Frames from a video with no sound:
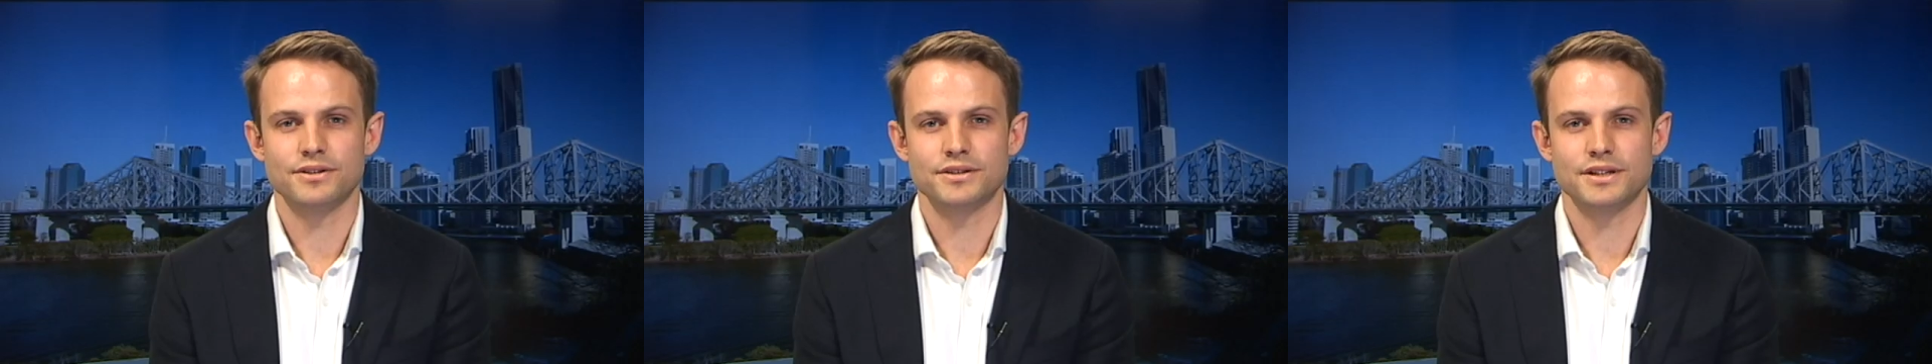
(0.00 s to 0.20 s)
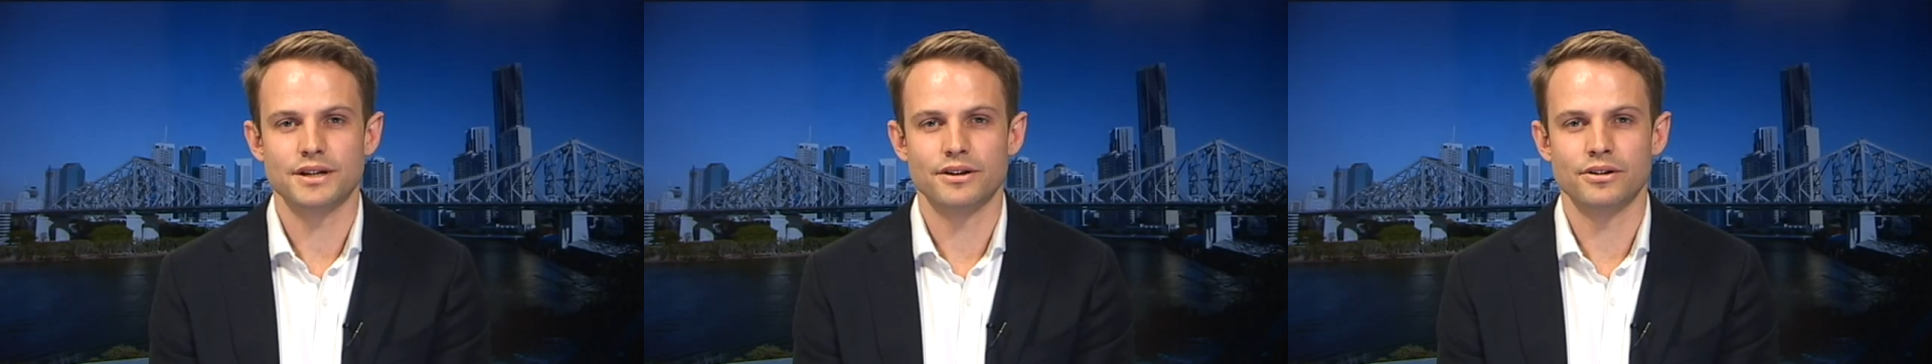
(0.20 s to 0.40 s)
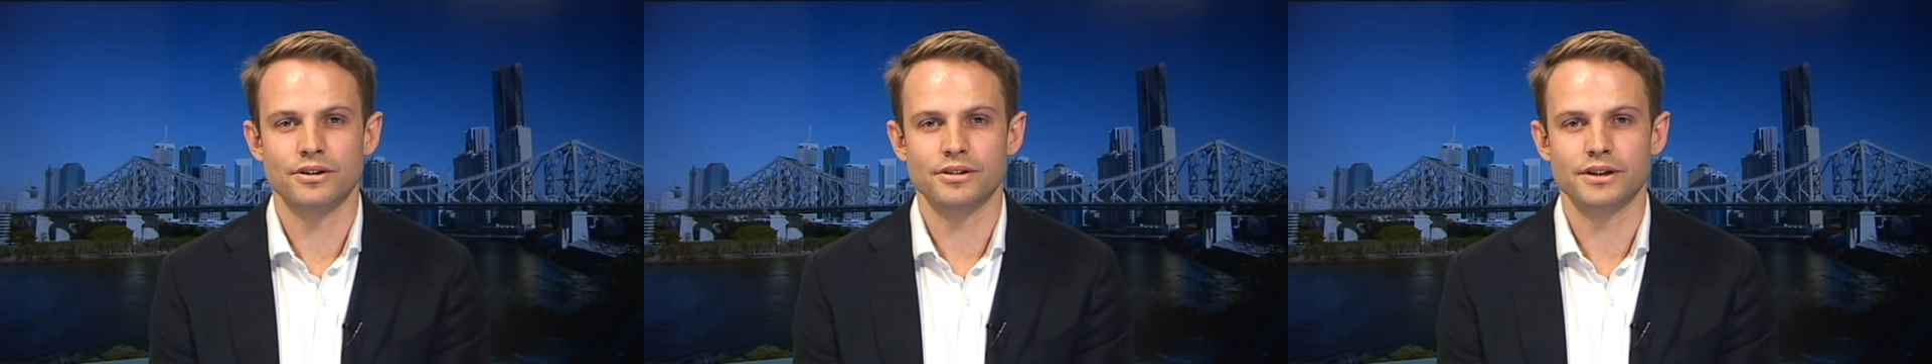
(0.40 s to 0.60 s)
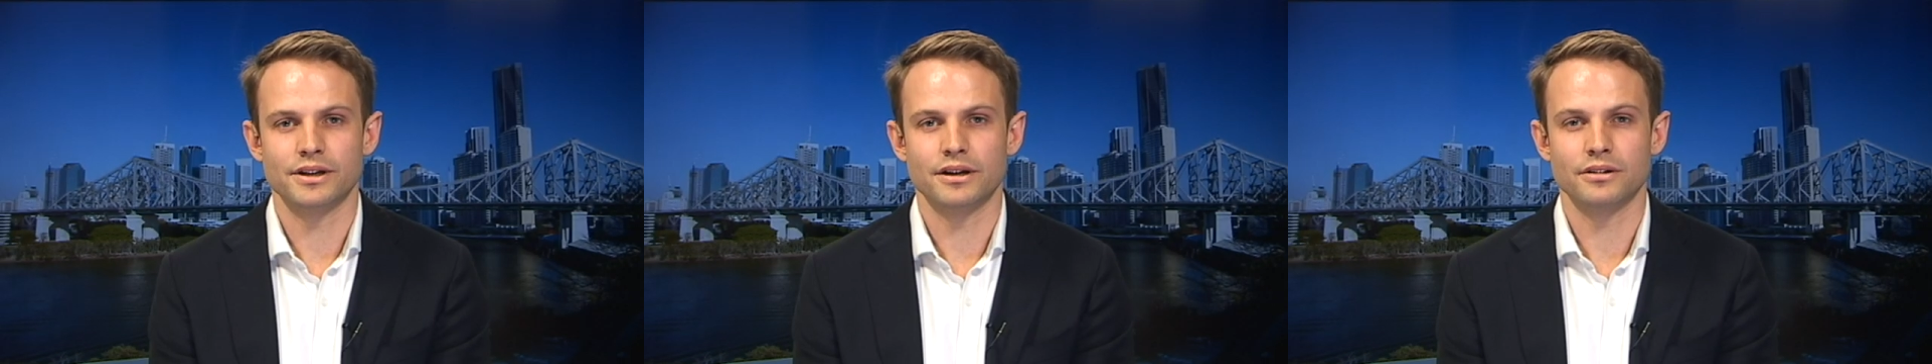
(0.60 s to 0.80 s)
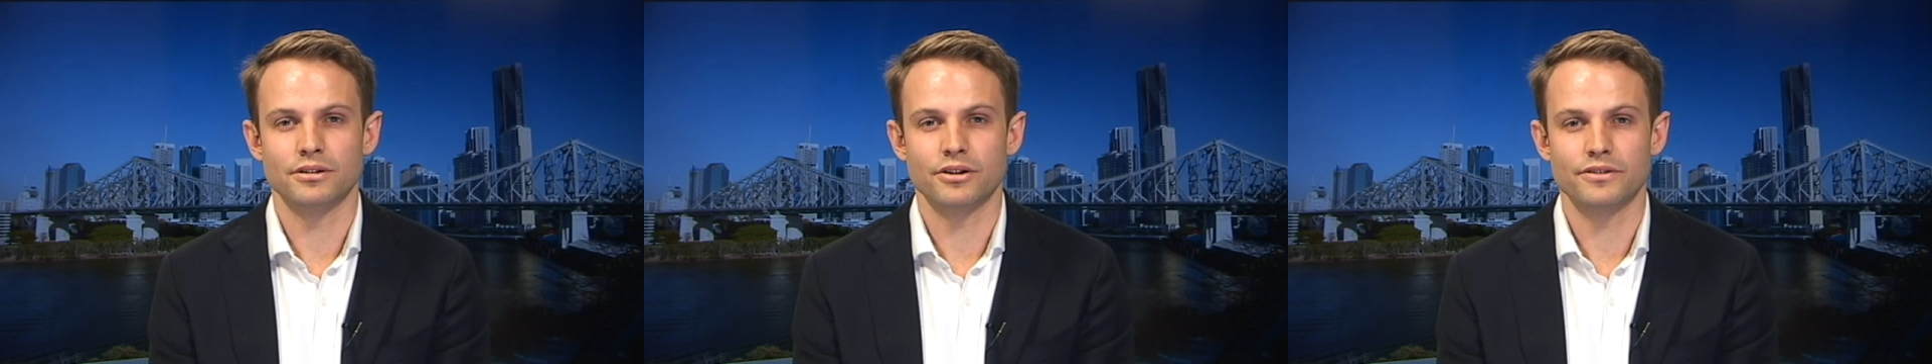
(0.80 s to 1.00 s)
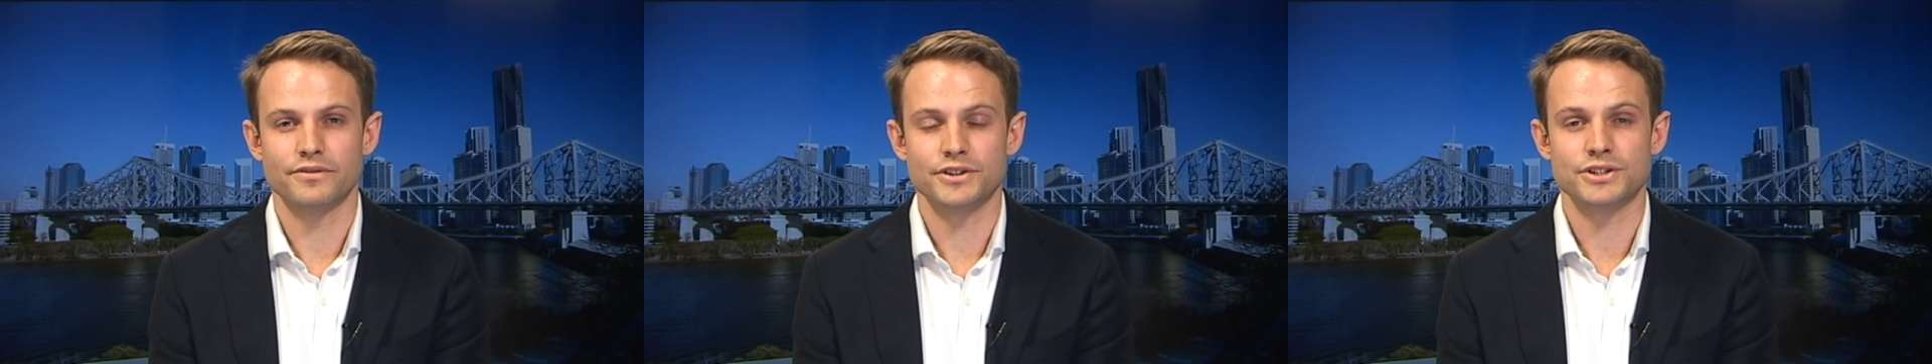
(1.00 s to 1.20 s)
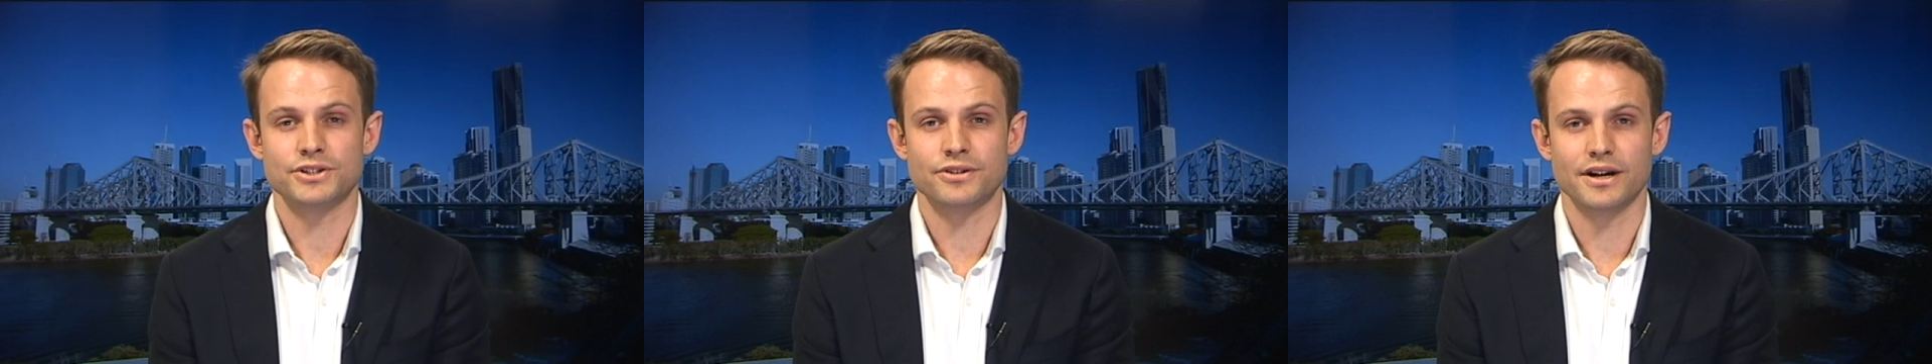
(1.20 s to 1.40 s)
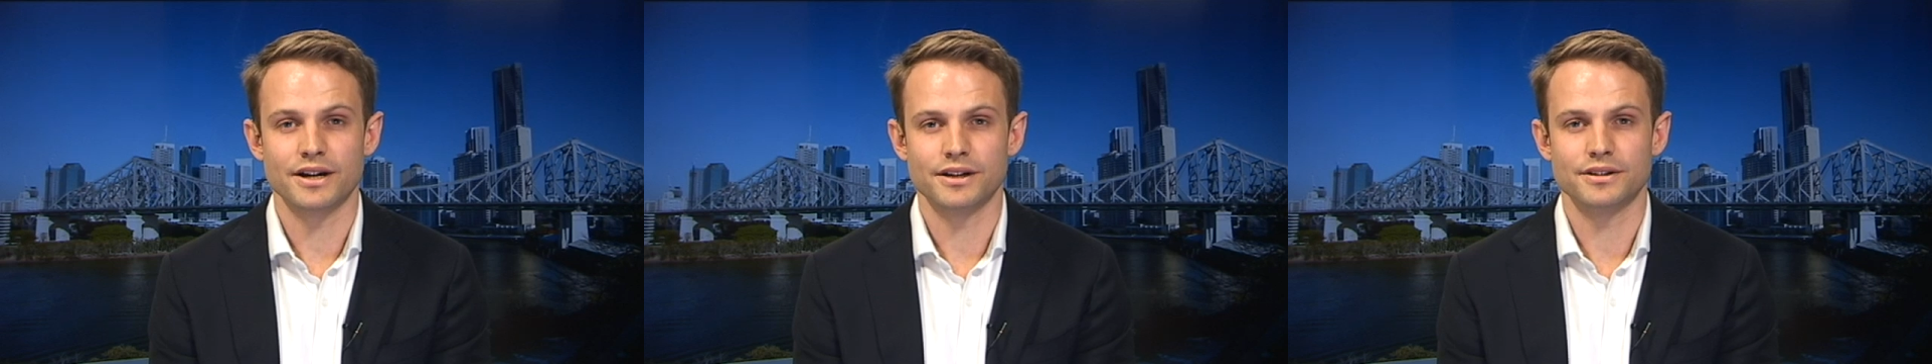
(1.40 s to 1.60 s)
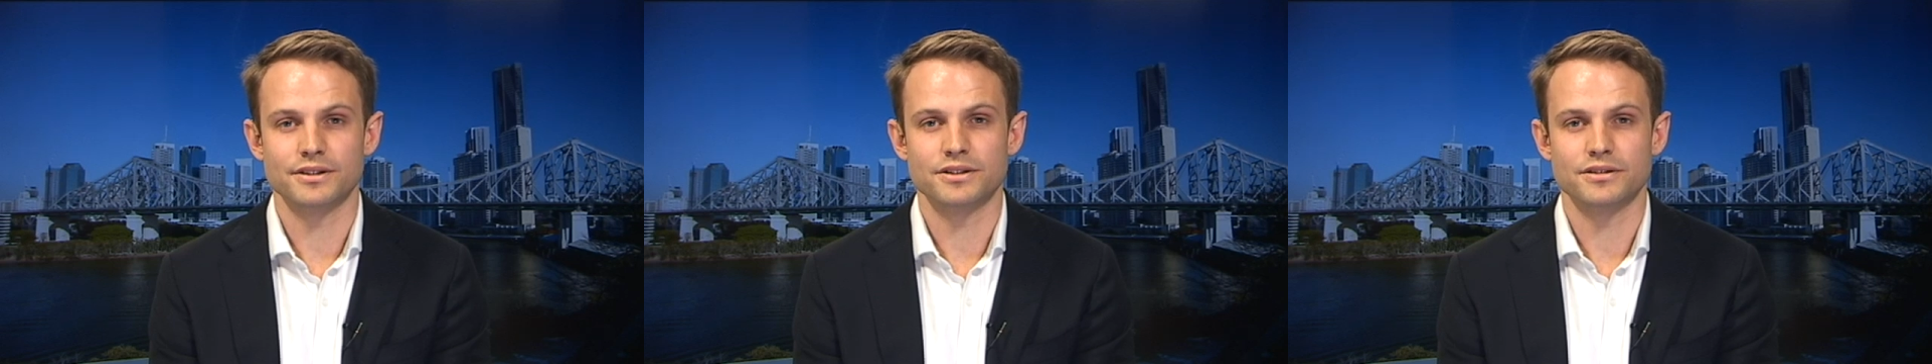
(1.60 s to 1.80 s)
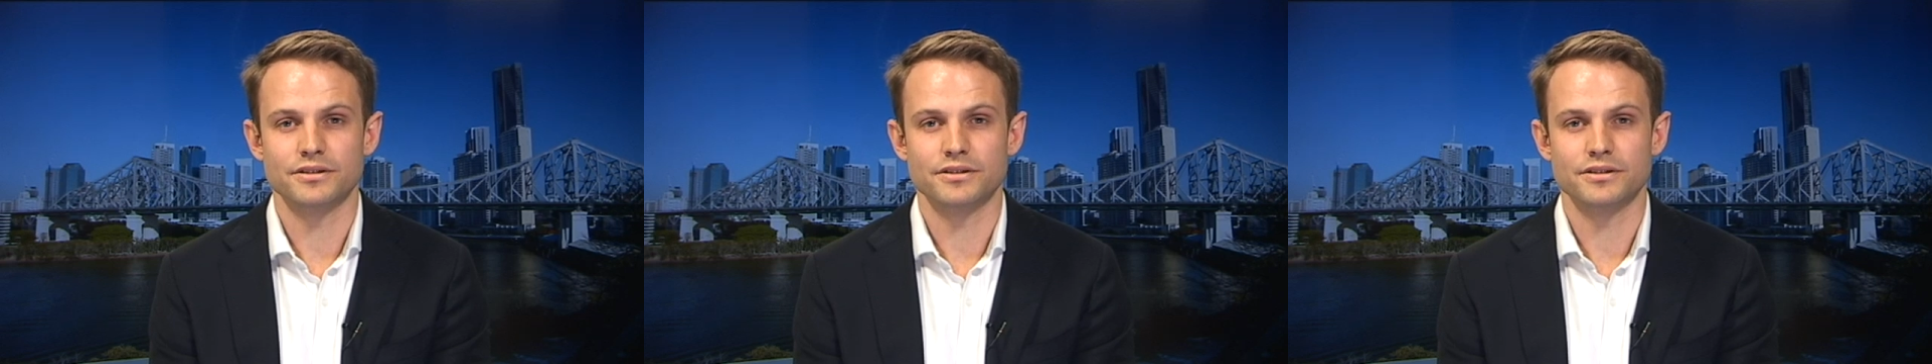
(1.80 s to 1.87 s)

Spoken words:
you said earlier, a lot of Australians